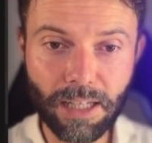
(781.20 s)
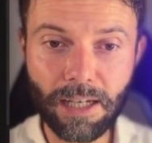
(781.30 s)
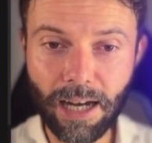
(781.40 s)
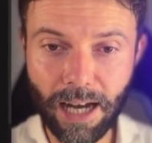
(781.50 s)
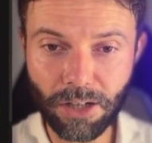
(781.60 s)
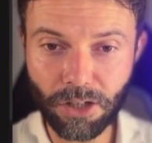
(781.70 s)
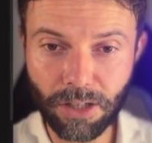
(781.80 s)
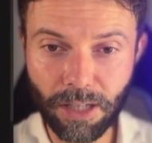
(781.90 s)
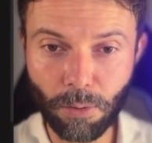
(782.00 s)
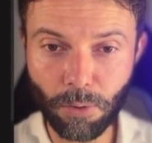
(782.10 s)
the
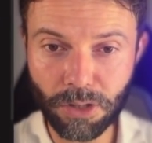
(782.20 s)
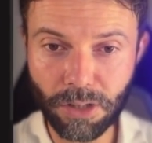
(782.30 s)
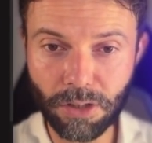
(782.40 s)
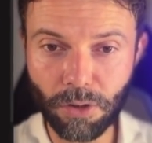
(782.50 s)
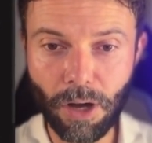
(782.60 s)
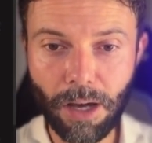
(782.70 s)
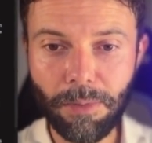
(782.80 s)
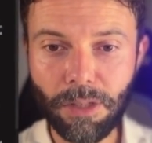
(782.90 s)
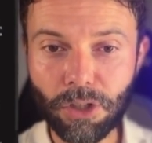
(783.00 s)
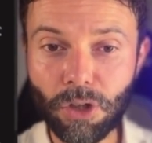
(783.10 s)
action that was
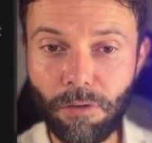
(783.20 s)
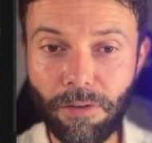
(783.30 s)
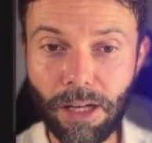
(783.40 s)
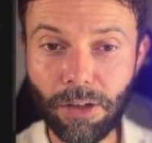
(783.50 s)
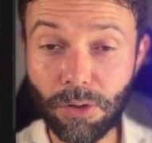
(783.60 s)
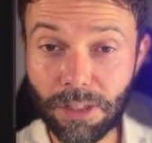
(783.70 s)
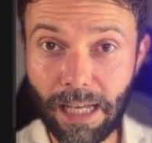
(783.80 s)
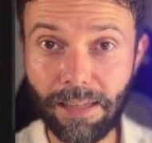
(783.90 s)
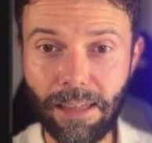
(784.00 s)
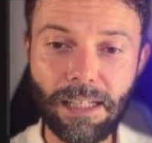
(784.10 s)
described, the shot values,
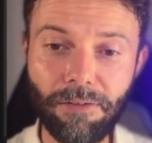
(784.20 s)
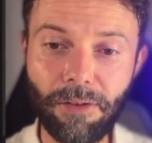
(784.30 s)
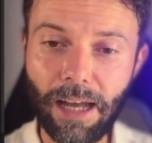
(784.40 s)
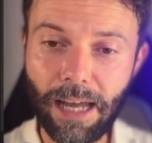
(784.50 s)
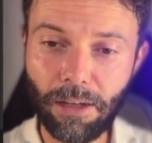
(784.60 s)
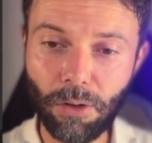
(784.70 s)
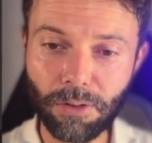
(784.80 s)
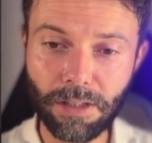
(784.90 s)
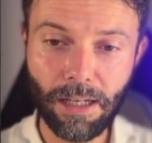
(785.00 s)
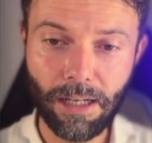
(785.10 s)
and the different
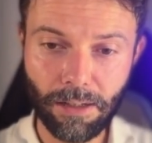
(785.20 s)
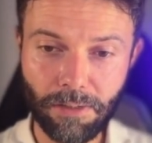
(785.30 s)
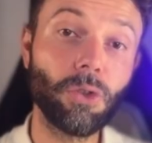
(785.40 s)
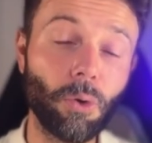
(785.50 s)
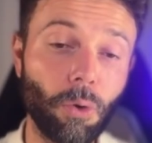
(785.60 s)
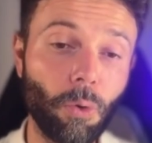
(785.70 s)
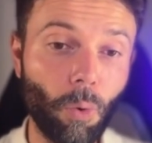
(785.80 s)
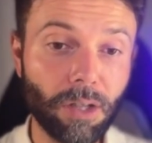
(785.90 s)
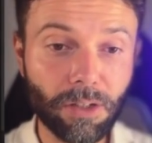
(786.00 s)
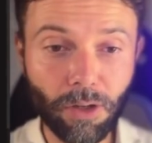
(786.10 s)
angles. So
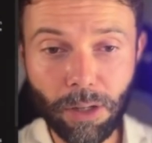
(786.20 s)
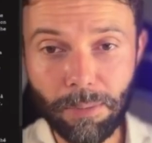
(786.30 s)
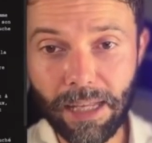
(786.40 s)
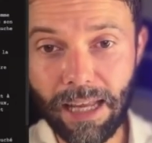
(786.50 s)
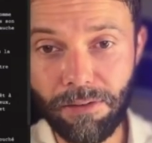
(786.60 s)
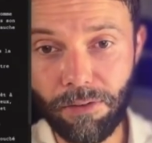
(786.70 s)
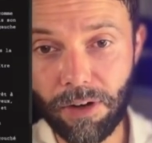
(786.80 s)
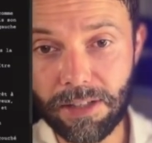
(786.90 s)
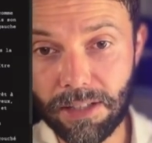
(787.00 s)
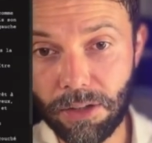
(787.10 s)
what's going to be left for
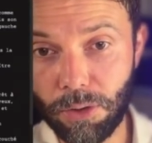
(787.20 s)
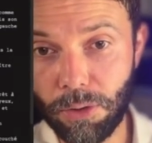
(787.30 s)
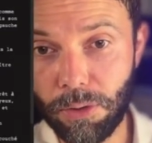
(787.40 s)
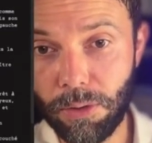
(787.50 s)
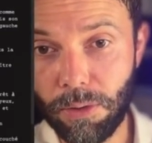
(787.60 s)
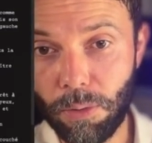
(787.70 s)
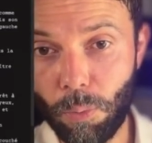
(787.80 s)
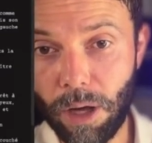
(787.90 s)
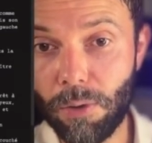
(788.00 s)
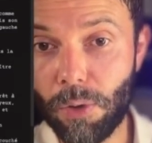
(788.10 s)
us to do?
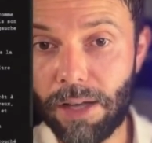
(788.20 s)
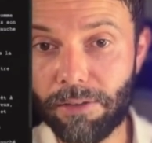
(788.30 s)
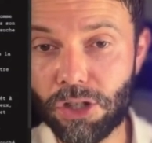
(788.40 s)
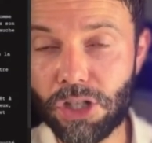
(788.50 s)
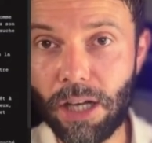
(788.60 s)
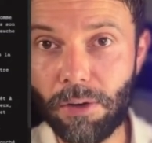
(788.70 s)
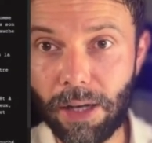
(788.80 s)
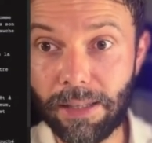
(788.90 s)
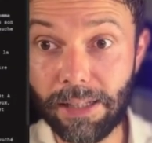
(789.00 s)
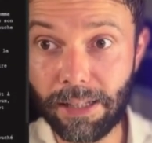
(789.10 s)
Well, we'll have to
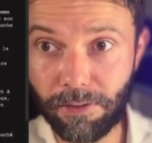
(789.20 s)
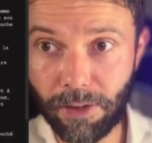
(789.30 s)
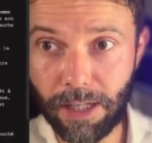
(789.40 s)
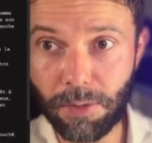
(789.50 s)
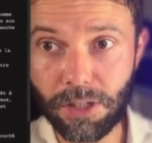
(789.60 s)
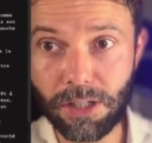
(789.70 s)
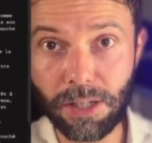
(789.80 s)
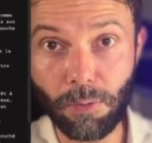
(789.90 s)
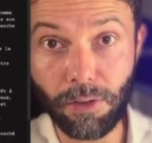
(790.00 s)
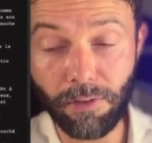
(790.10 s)
generate the different images
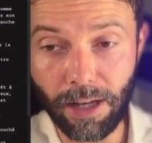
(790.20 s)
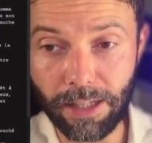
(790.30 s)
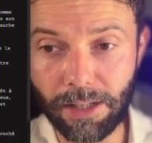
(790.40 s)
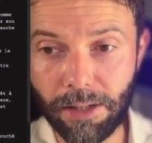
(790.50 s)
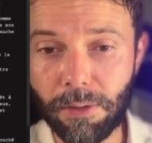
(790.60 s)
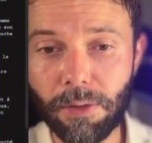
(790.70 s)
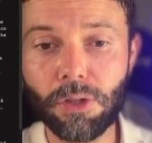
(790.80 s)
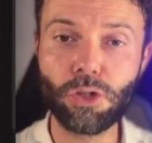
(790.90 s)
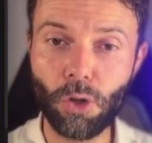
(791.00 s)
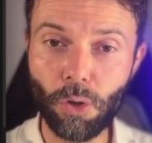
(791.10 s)
that we find here.
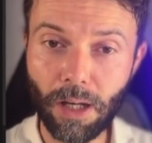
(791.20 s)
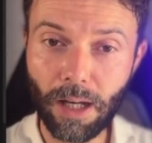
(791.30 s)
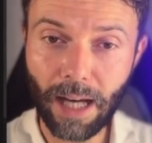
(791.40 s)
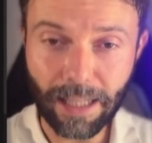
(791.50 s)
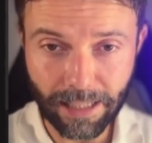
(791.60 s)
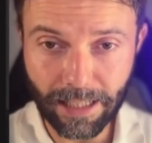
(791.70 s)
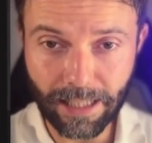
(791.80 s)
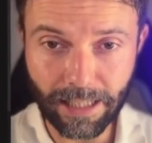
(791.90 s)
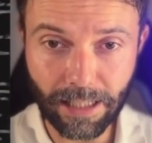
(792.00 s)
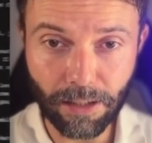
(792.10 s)
So I can
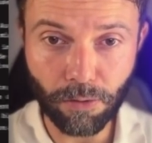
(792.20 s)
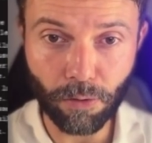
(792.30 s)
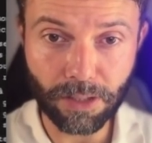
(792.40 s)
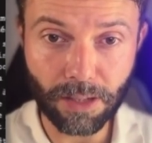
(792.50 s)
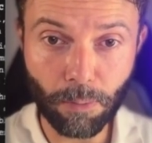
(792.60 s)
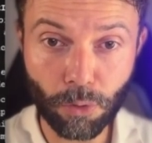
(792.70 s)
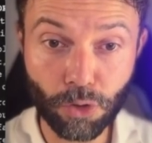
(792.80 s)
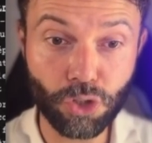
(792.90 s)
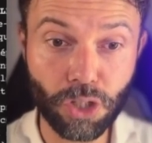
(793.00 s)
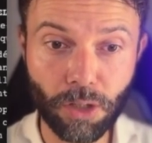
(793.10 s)
click here, for example,
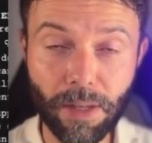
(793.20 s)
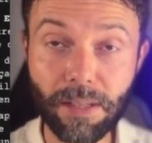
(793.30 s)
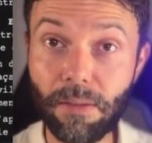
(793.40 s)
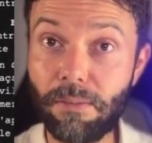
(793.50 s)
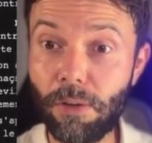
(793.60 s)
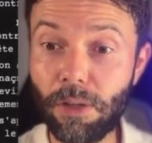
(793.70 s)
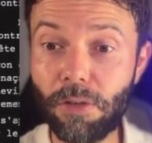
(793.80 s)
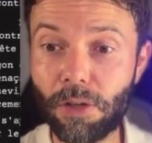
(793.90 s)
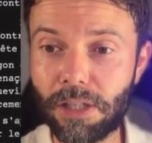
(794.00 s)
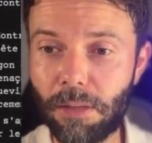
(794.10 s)
to generate the very
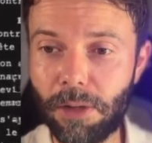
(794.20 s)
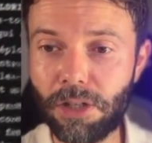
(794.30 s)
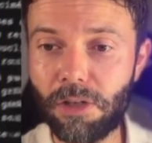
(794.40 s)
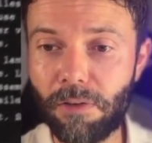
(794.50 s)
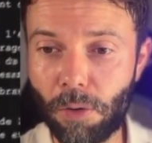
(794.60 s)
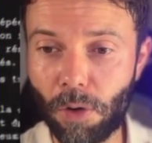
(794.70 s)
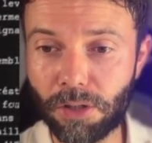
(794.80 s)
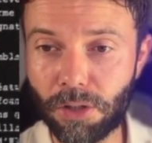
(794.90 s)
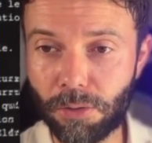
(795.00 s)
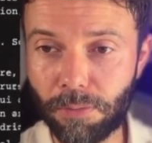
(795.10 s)
first image if I
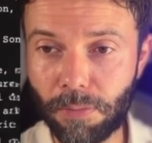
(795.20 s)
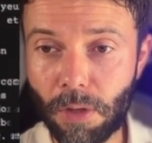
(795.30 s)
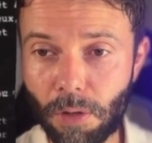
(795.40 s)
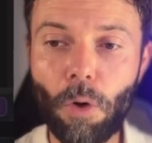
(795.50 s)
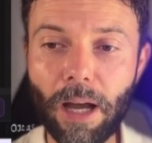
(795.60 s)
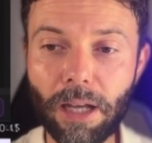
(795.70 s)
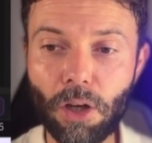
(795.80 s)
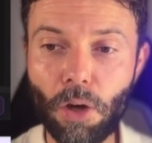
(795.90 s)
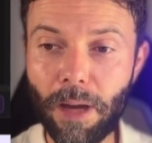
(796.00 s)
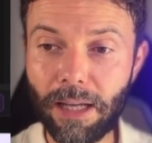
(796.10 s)
want to, or I can
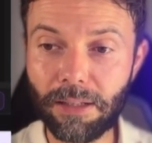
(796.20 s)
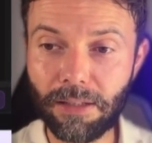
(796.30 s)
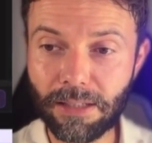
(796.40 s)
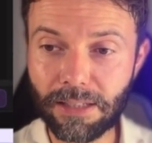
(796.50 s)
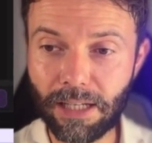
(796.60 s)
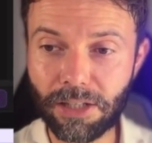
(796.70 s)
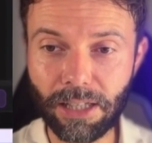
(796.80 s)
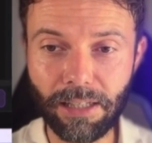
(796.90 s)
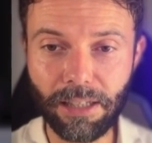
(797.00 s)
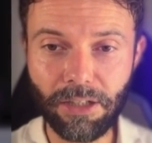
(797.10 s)
go back to this
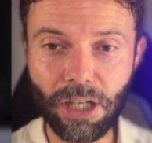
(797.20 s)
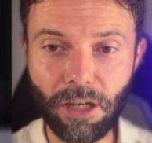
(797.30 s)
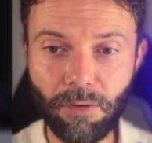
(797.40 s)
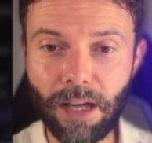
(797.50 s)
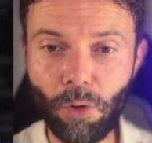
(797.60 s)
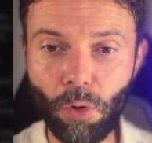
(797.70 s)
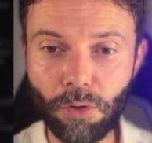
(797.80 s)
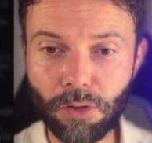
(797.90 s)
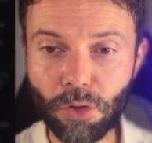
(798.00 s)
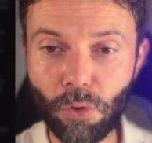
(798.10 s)
section and then generate all
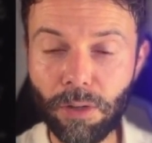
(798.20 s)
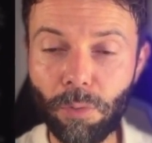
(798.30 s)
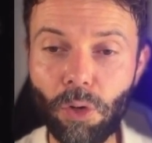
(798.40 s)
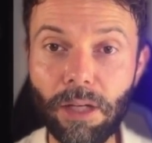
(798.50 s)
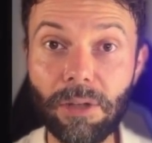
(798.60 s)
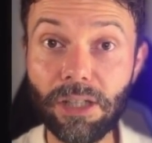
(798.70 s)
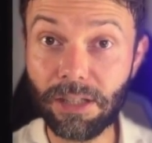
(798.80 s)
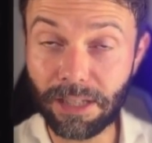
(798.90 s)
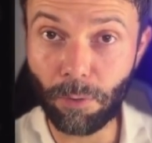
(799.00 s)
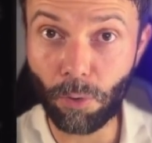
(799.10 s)
the storyboard
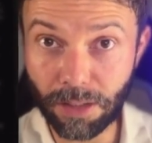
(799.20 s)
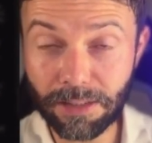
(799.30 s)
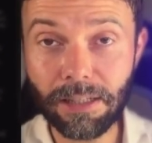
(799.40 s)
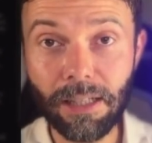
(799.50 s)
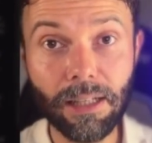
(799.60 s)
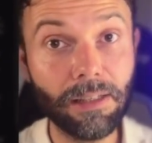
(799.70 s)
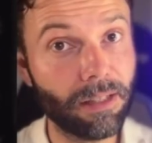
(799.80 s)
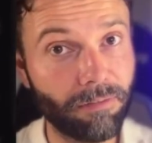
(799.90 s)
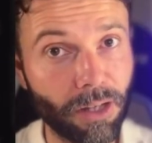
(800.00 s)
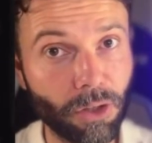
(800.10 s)
images at once.
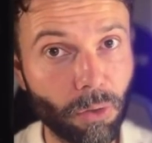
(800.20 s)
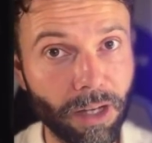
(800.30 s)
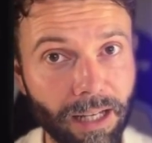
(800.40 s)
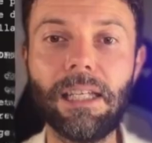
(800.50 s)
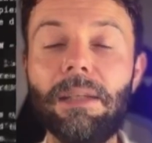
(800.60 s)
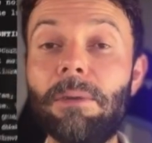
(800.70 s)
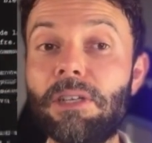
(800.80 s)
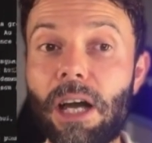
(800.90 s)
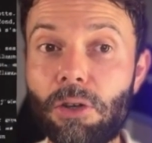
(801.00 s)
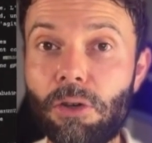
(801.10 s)
If I don't like an
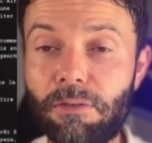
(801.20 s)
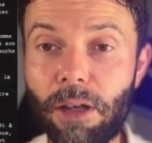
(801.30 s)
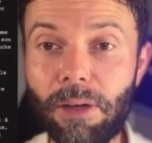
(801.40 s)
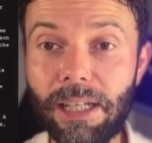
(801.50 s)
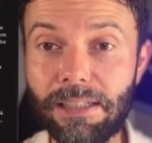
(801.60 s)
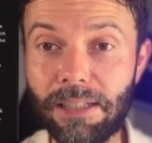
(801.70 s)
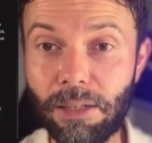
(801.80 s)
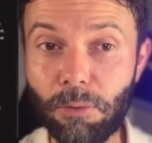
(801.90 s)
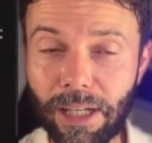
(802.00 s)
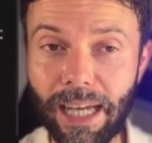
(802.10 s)
image, I could very
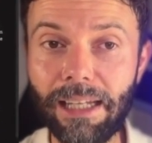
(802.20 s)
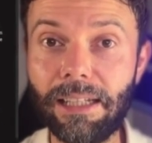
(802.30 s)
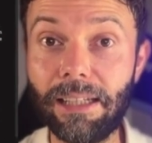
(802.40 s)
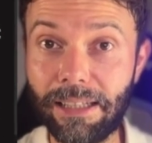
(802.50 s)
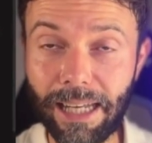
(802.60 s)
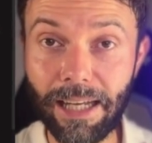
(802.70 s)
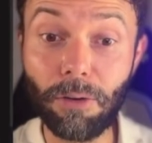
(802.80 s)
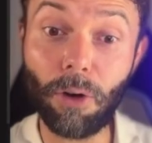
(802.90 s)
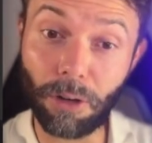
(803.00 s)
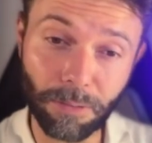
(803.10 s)
easily re-edit it
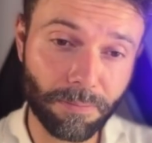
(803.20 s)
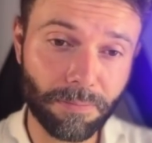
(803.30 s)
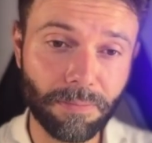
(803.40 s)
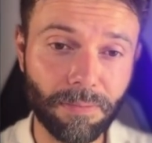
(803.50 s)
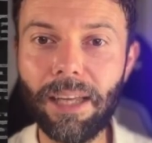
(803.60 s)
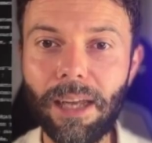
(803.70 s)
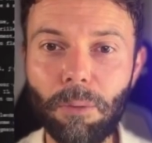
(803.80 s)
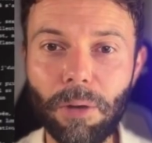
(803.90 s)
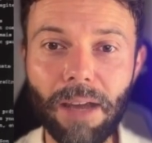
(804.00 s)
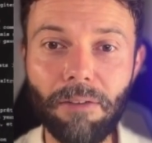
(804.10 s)
later on. There
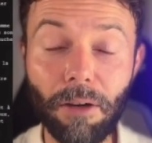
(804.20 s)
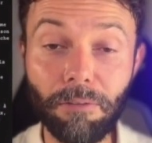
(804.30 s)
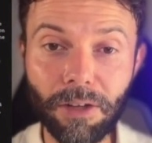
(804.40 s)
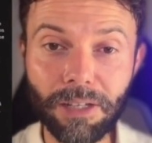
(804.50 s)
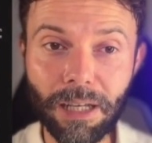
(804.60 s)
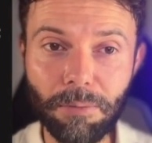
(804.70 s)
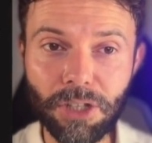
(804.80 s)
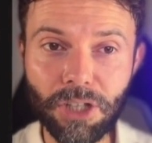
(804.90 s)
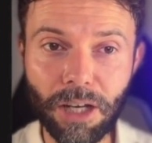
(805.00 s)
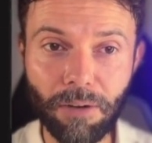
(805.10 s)
we have our first
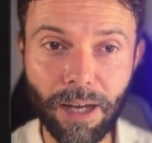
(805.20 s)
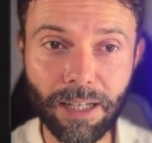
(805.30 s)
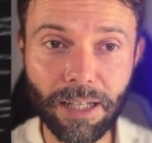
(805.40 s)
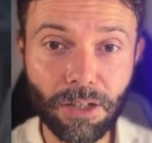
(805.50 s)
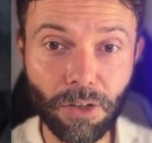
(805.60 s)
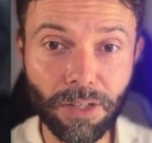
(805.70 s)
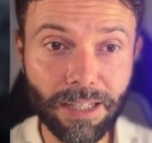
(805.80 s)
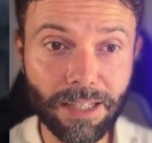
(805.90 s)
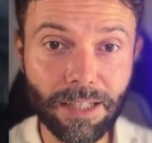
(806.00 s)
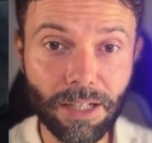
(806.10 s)
image generated. So
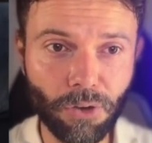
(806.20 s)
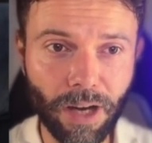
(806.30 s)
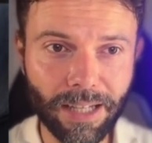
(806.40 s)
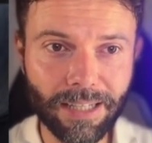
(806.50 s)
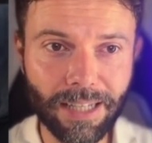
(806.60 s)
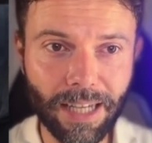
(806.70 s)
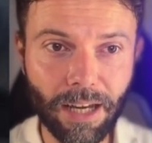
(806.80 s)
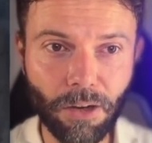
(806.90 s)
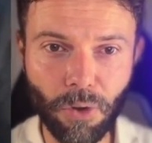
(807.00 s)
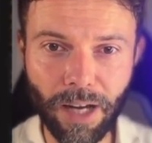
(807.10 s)
this is the dragon's
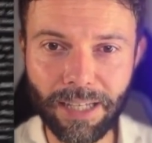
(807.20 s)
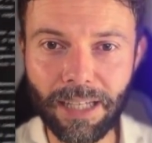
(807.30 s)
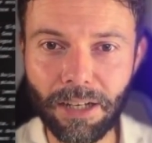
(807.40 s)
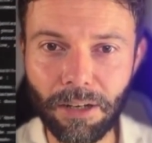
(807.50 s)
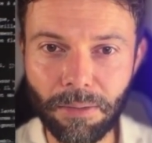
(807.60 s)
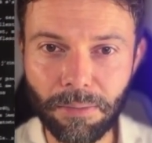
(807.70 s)
lair right here.